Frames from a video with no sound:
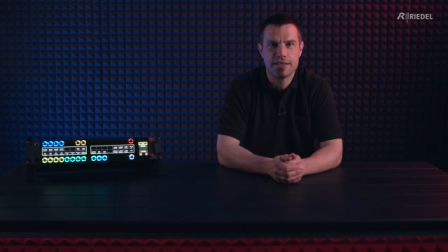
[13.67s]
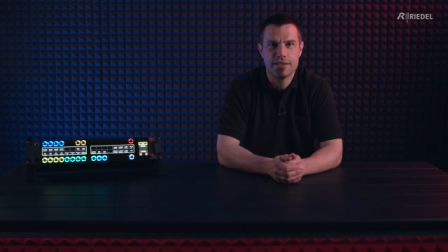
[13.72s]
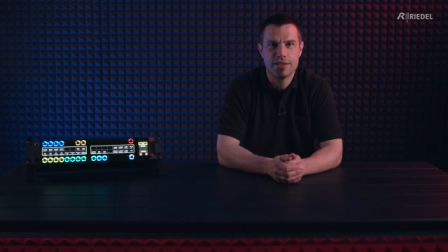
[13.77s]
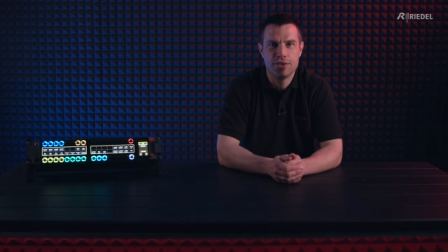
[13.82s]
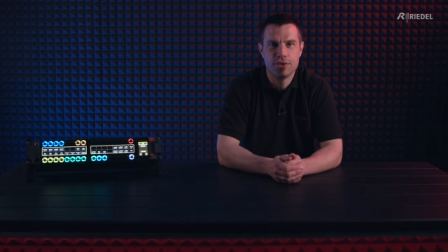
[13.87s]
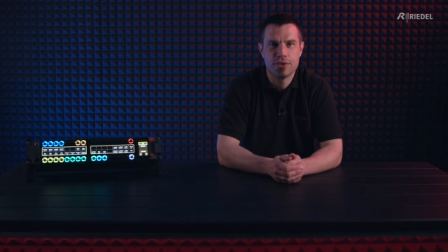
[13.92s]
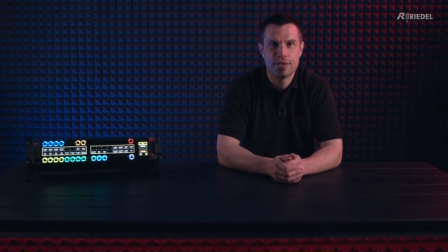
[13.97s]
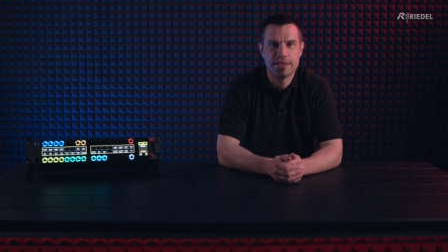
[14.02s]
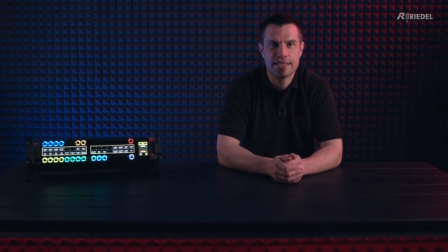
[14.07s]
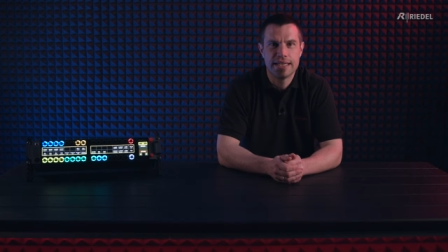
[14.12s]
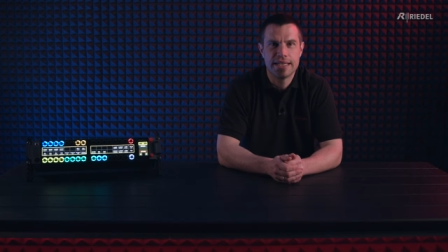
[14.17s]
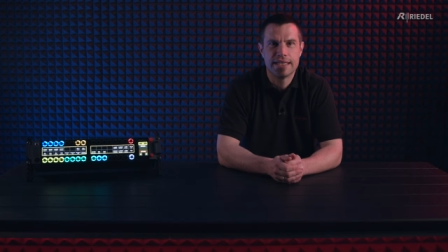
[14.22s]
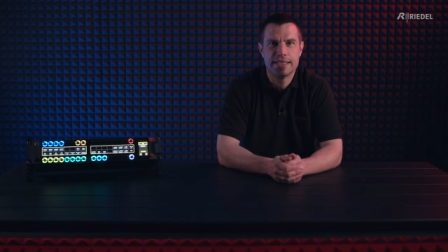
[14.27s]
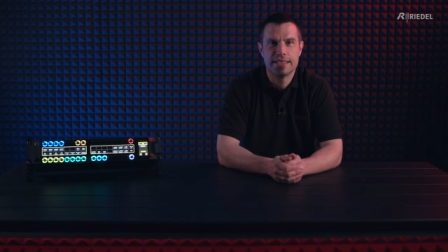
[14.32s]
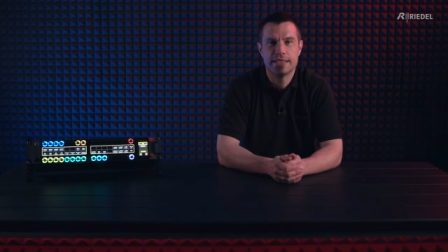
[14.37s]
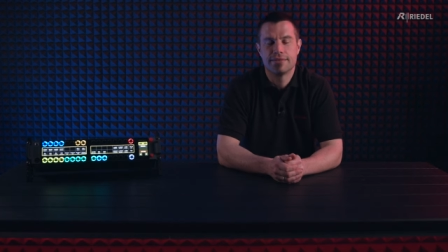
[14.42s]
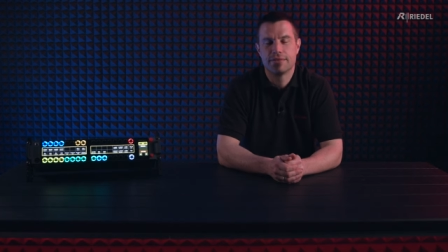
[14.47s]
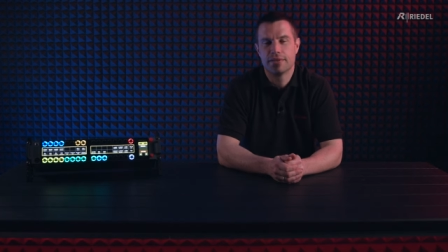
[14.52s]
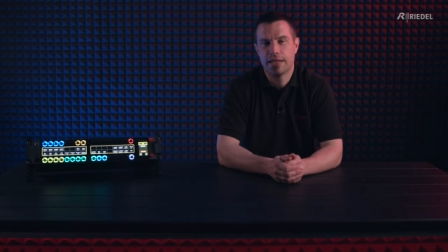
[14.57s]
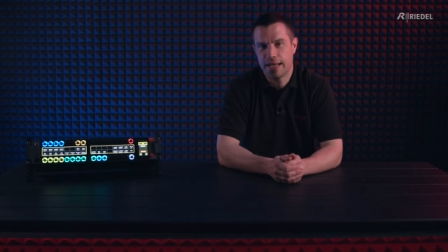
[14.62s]
that you can take
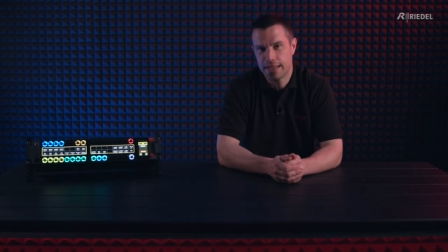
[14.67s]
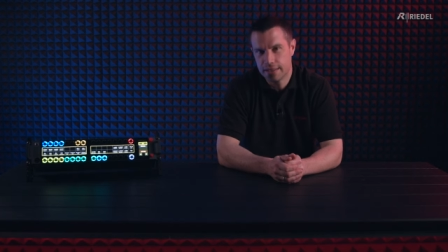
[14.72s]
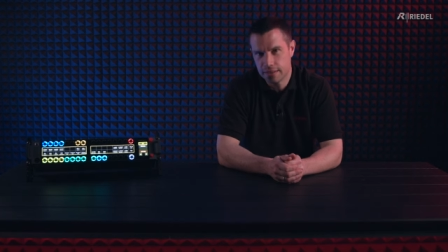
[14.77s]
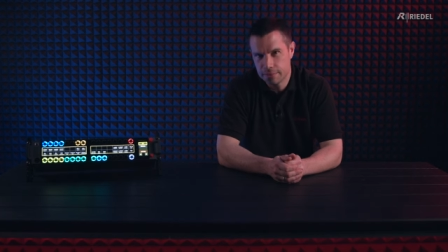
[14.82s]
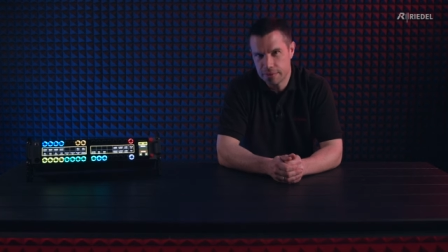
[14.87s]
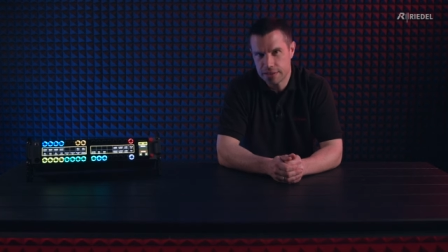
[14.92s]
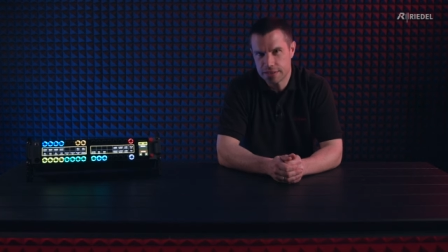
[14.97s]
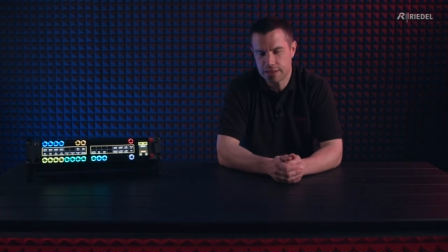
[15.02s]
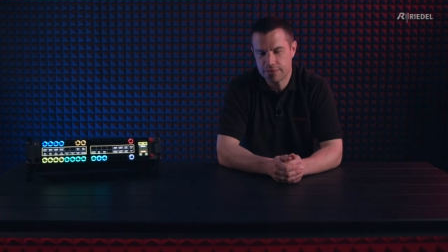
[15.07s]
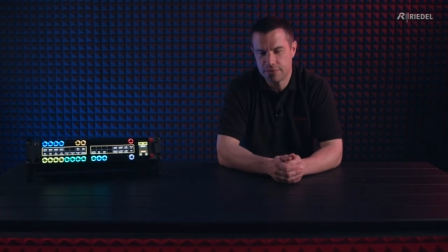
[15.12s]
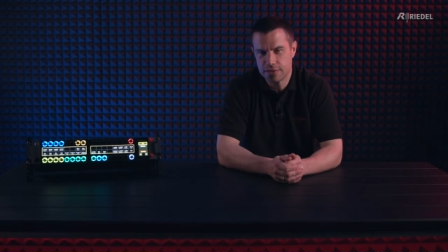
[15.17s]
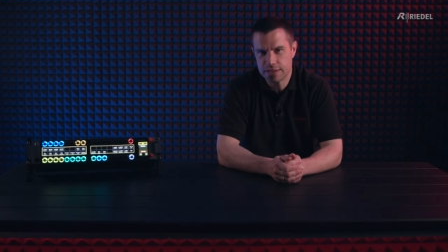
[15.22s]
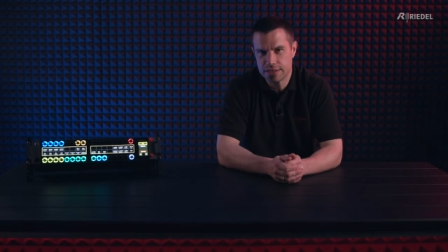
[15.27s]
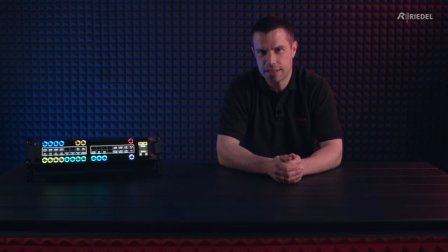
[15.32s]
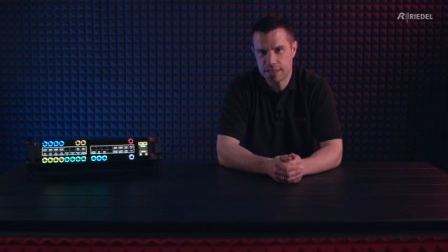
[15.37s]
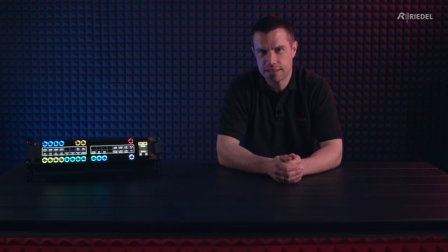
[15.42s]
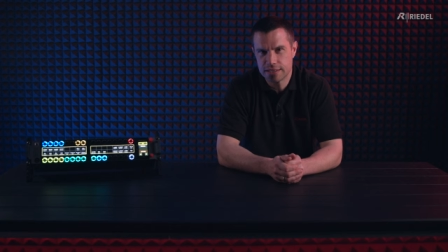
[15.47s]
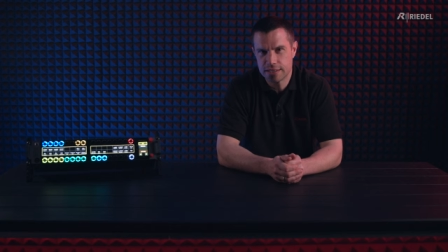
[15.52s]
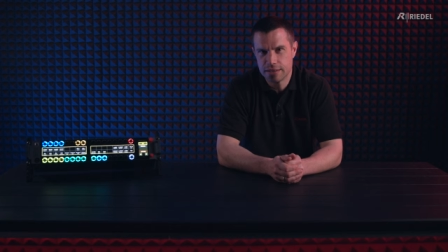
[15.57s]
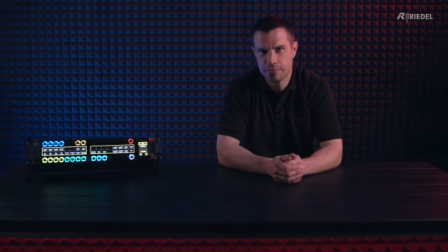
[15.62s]
different elements of the
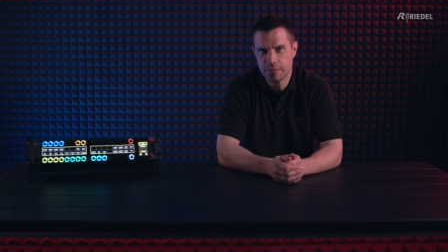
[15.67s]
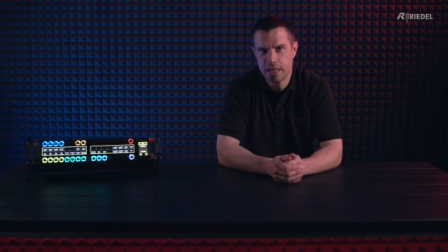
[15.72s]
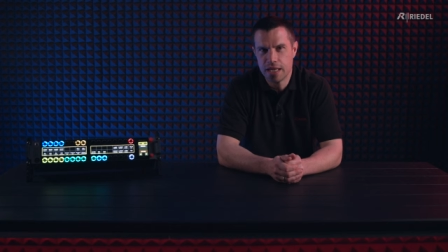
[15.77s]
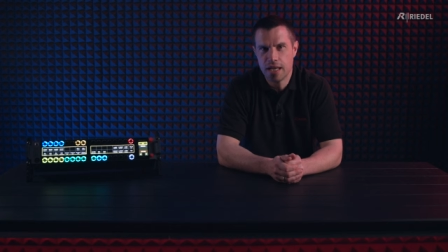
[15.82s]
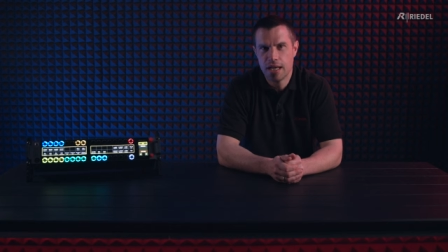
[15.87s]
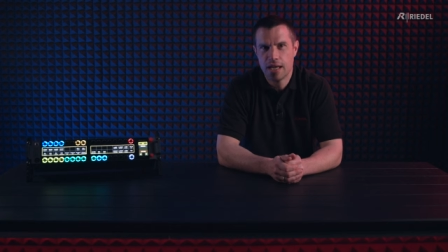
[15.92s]
system,